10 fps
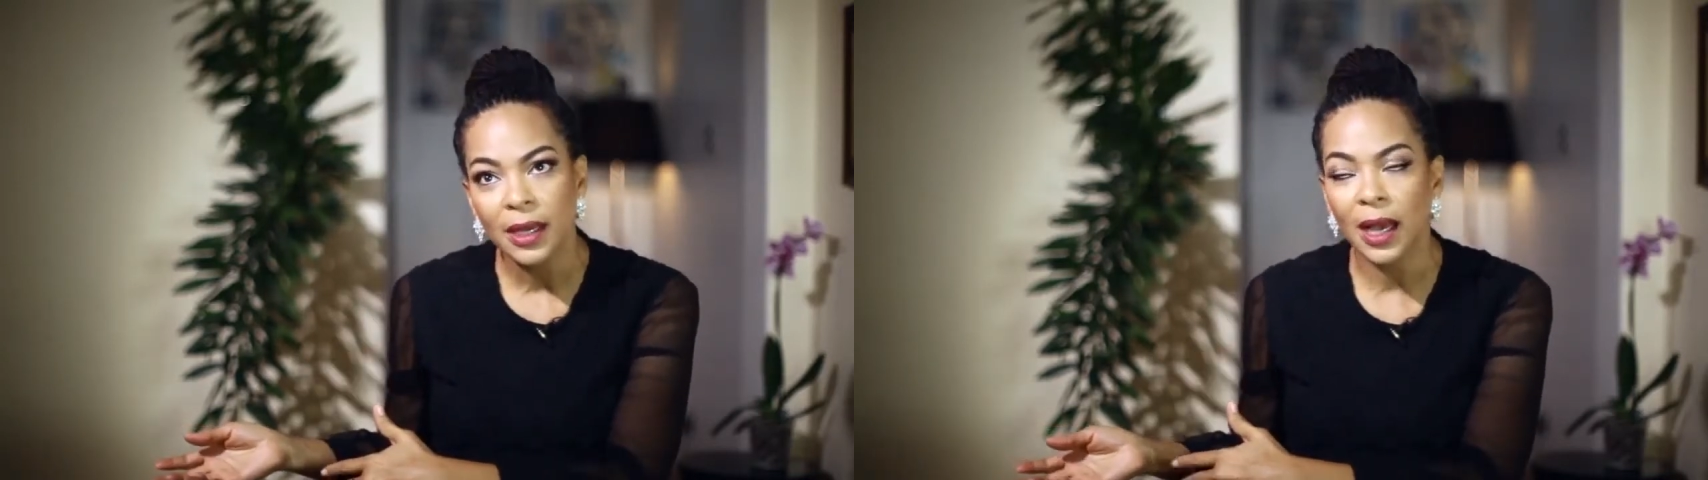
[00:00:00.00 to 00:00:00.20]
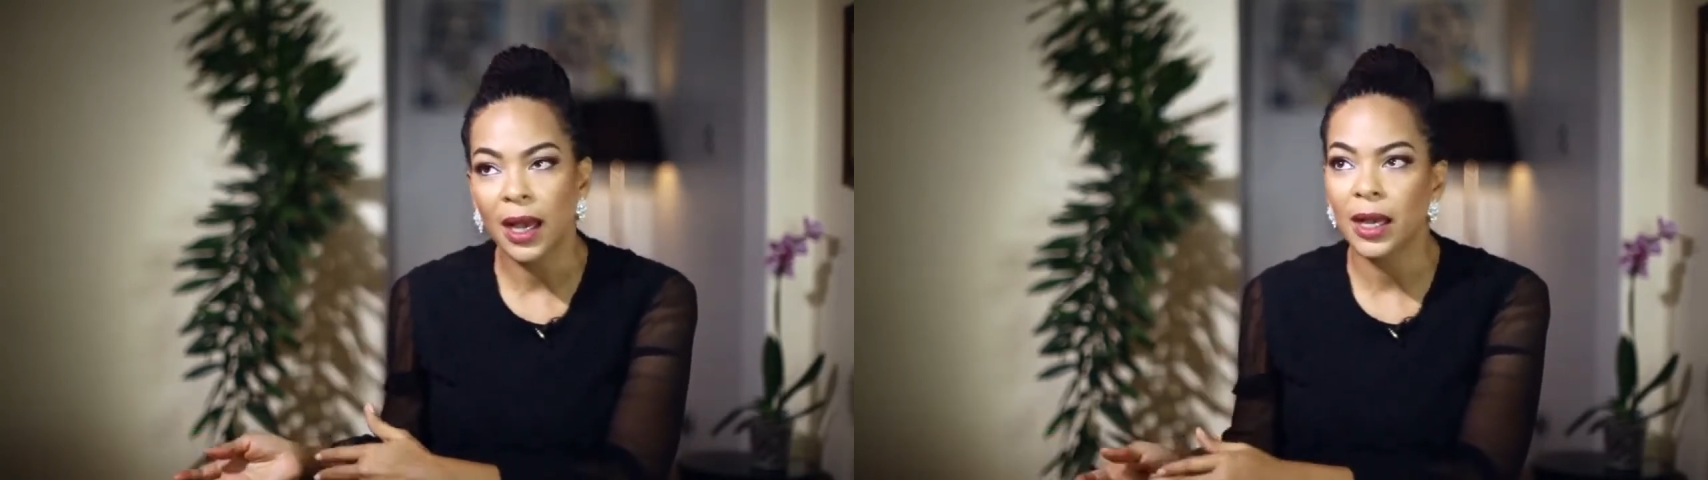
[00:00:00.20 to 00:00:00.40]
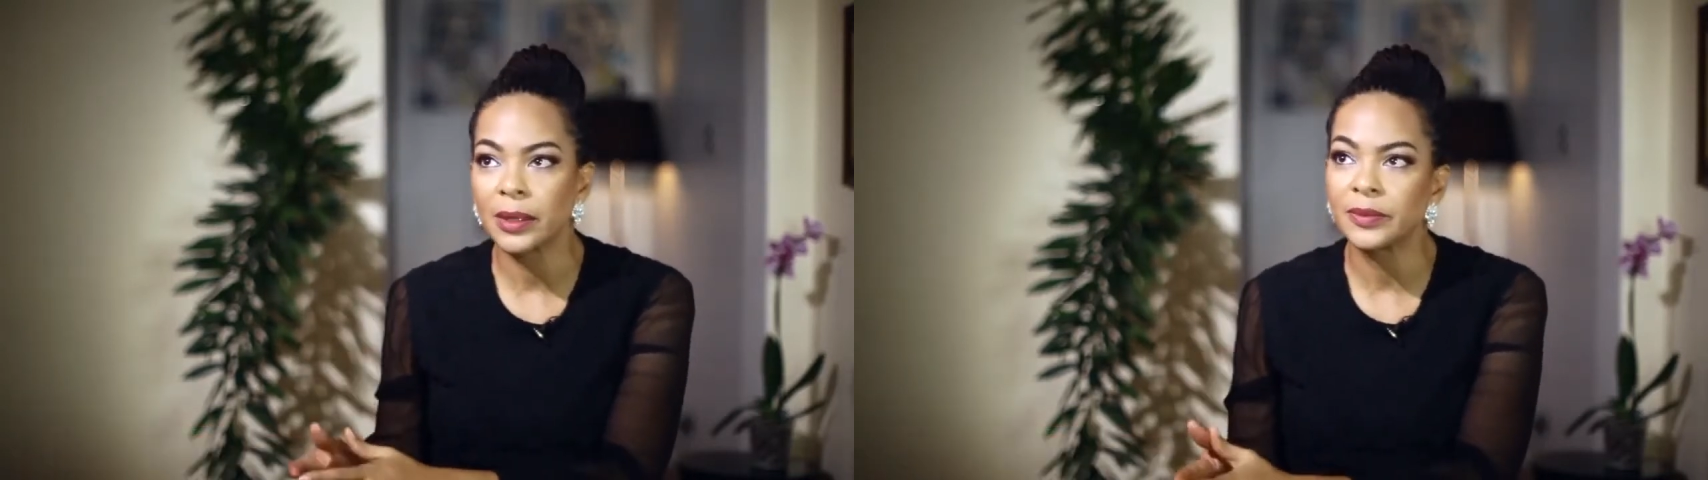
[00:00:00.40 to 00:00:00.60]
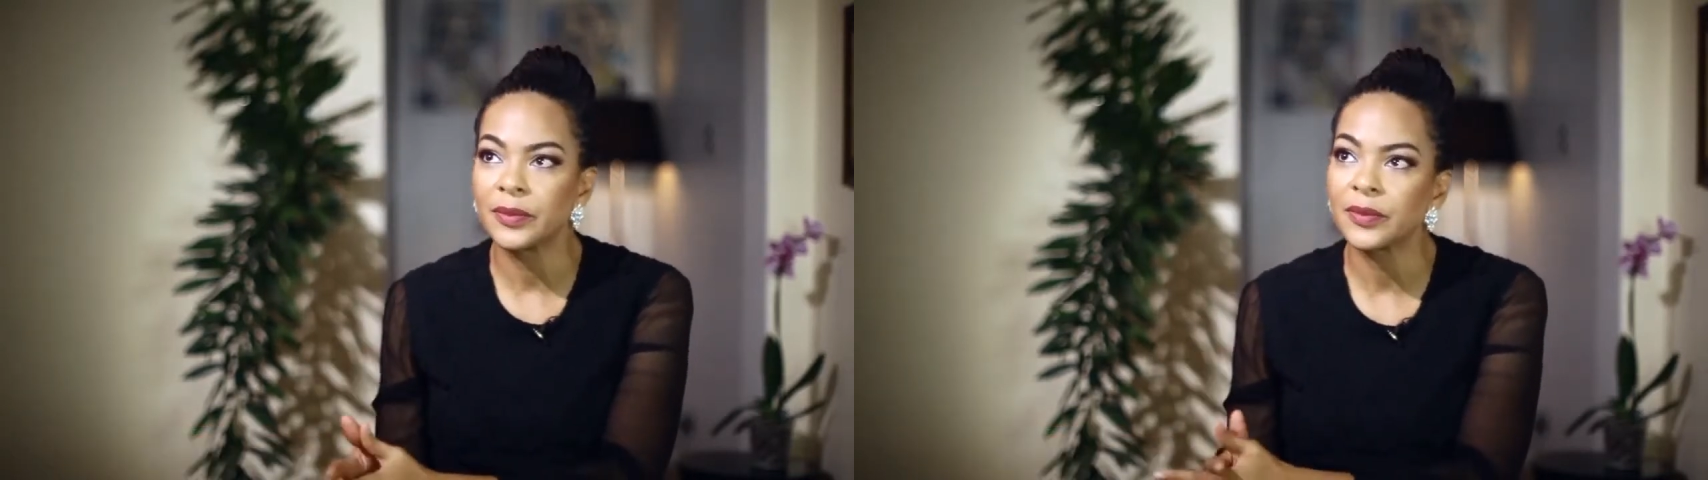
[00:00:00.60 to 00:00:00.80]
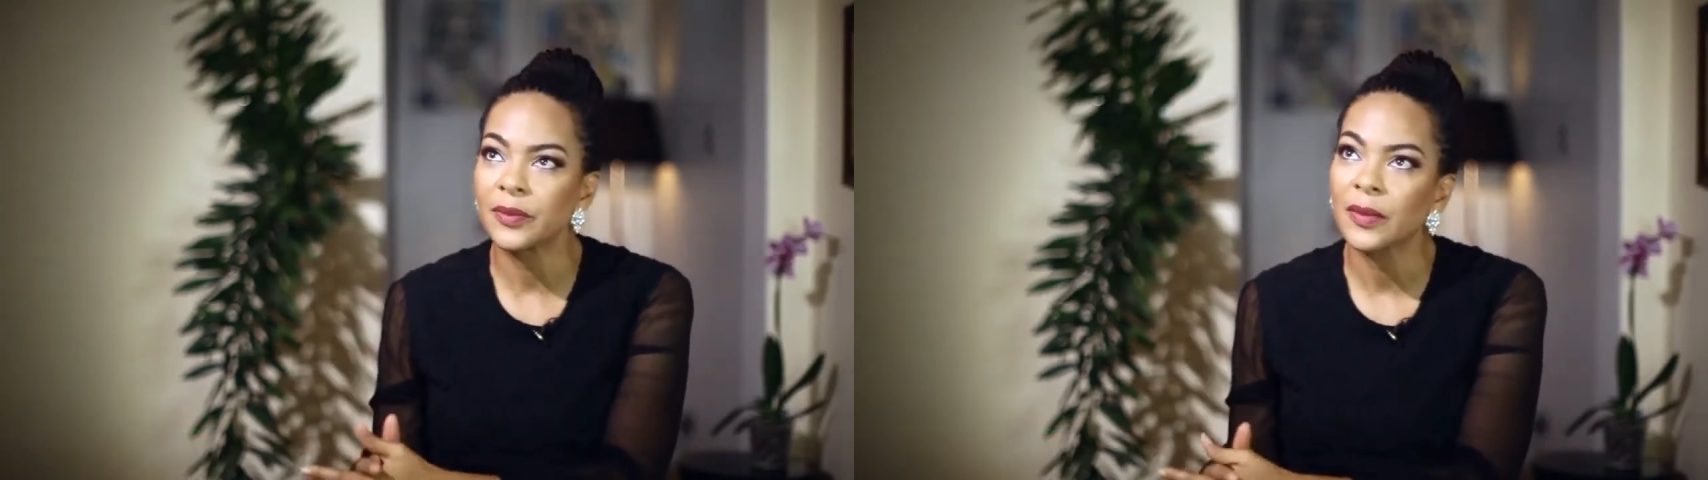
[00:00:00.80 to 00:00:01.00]

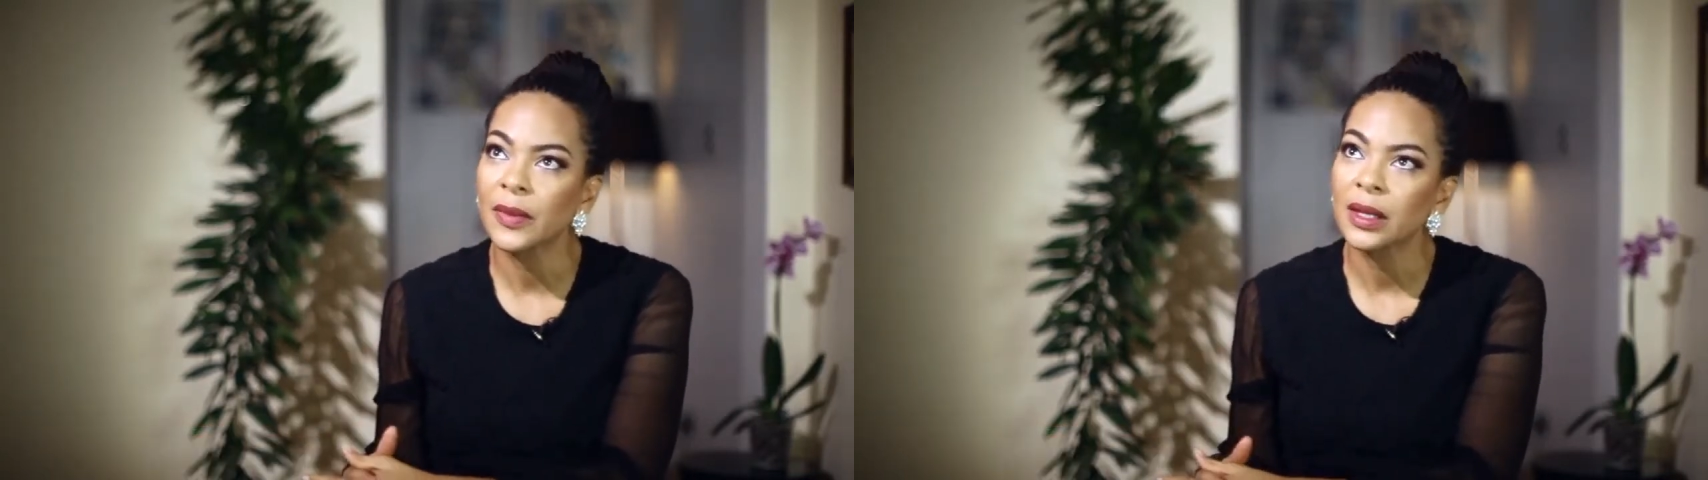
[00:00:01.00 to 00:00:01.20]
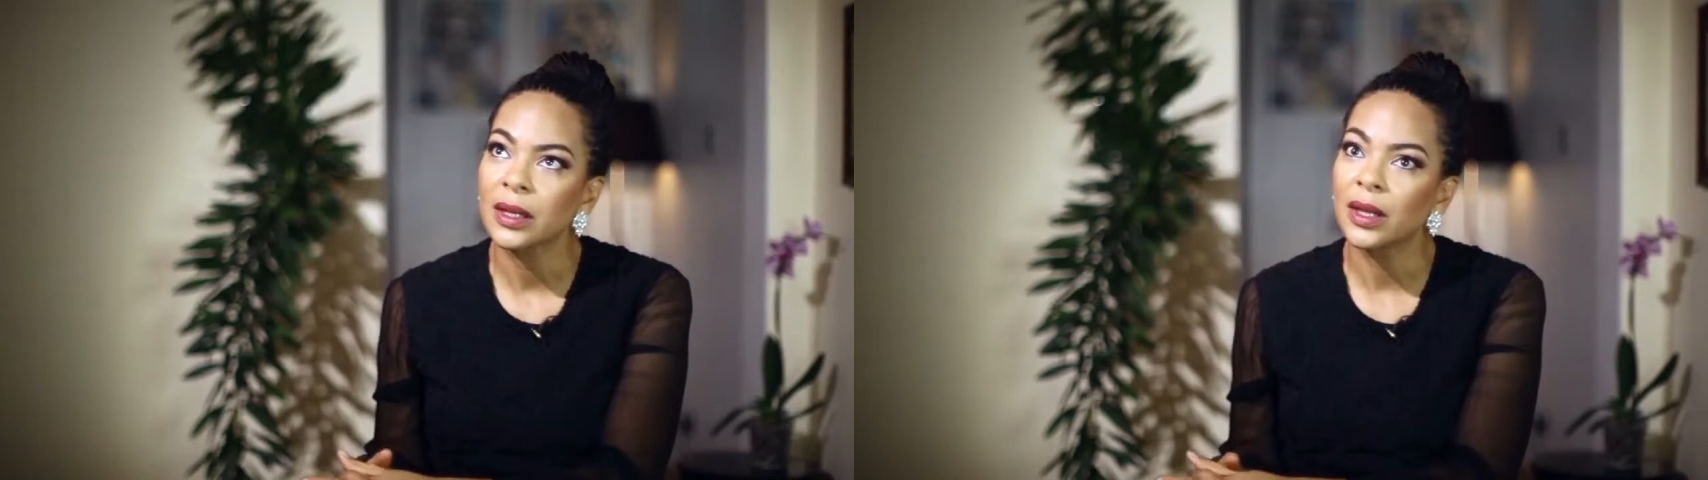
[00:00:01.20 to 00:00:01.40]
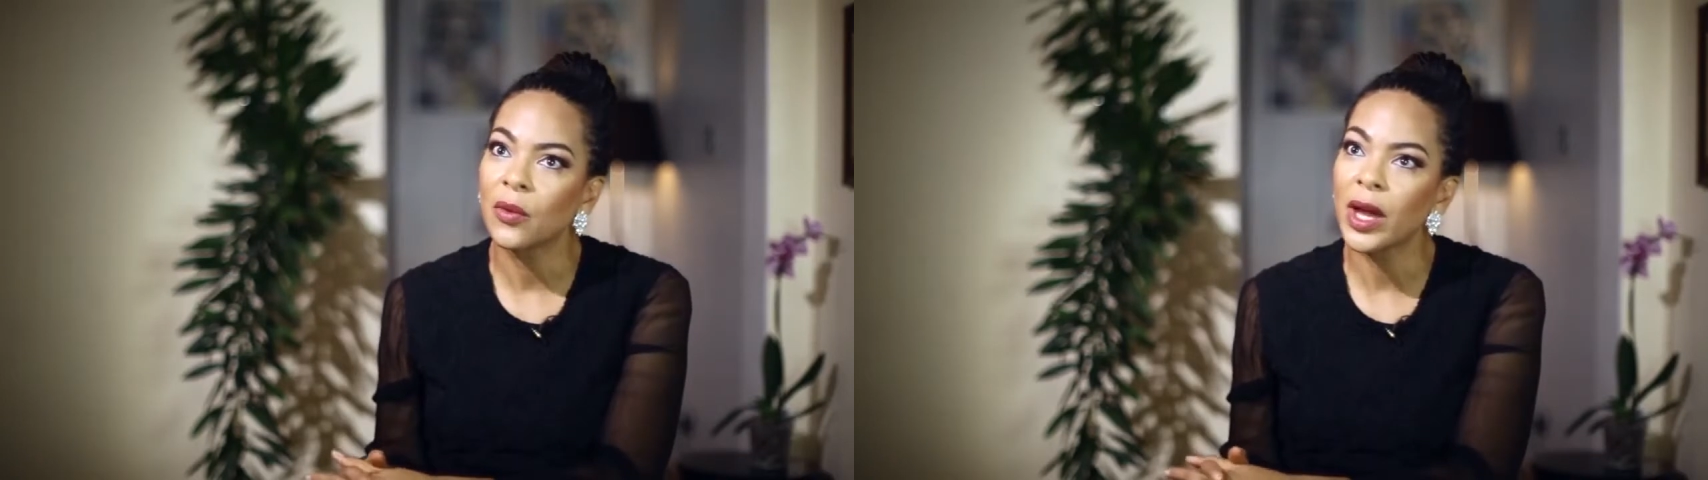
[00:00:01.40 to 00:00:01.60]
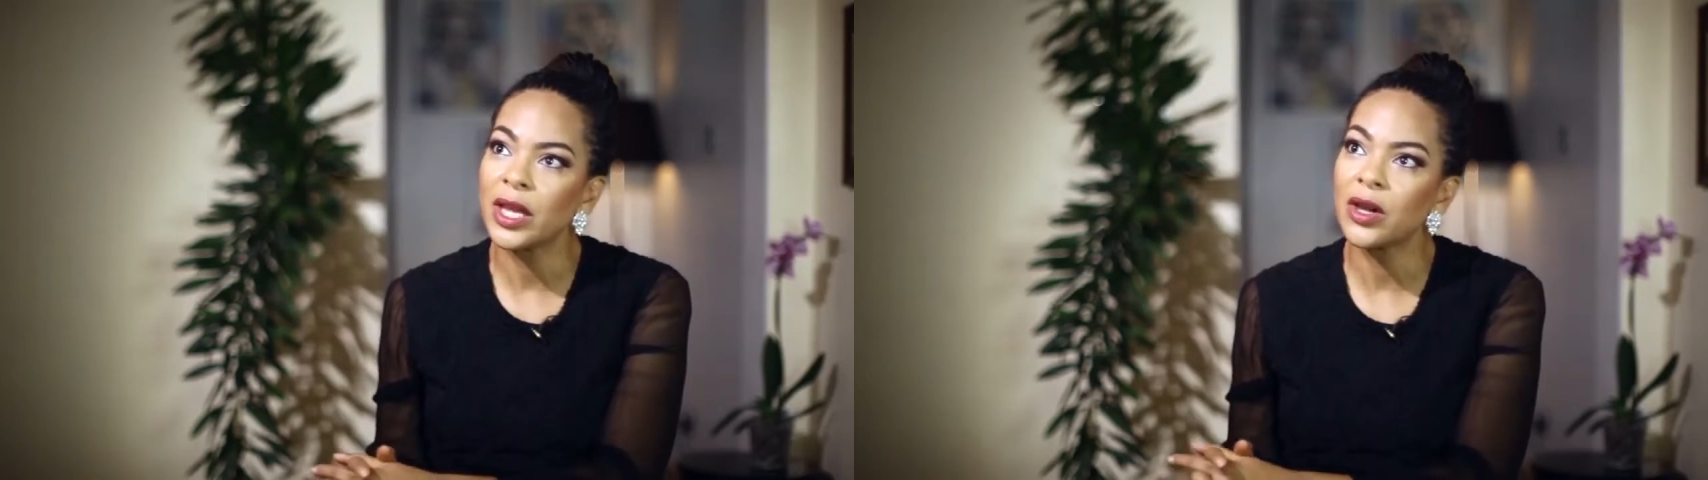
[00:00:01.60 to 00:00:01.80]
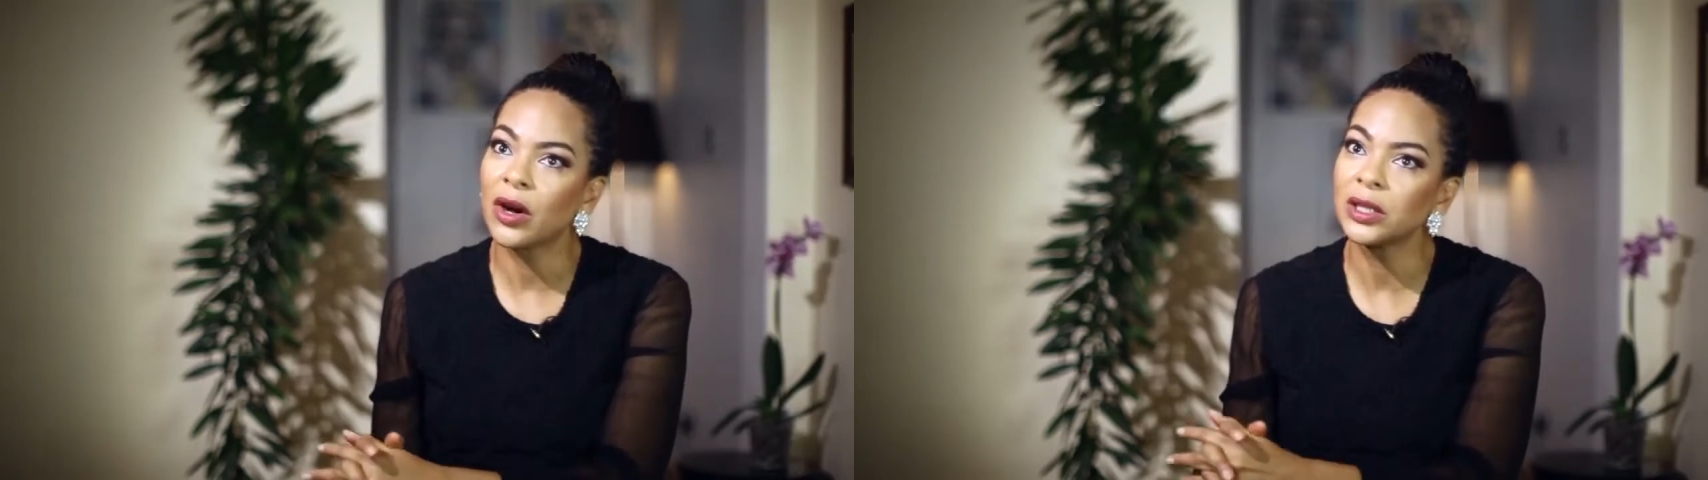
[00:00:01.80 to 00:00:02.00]
the
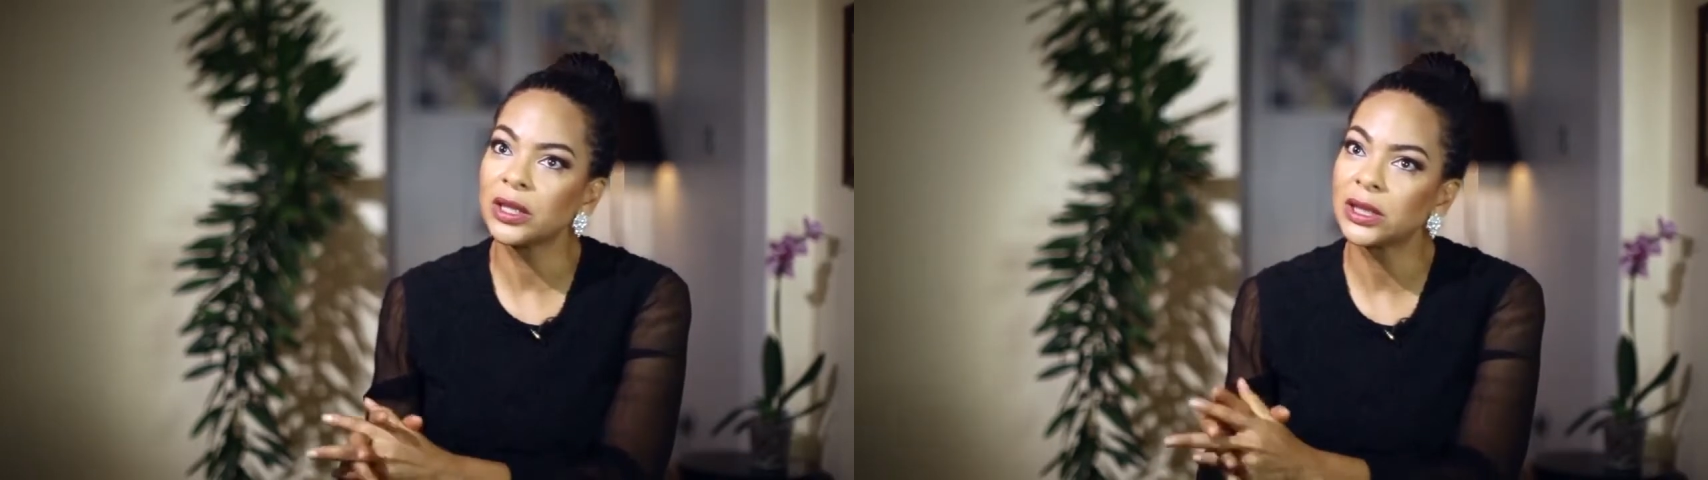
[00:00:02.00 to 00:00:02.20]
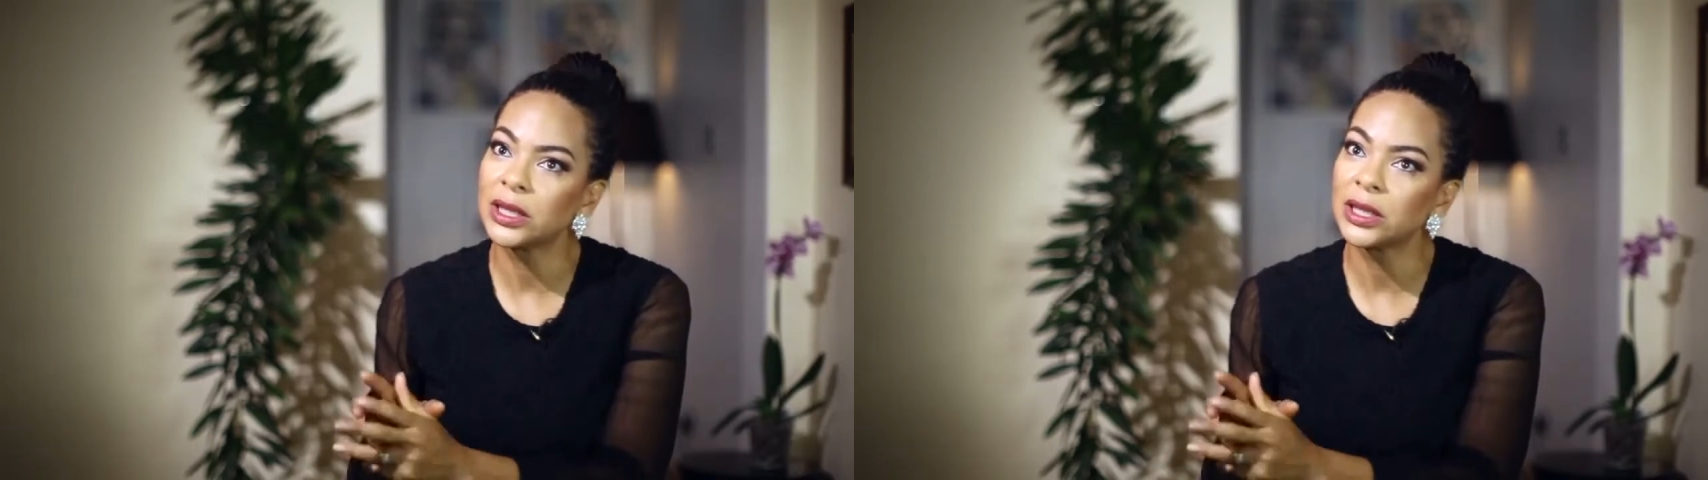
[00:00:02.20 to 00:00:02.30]
way young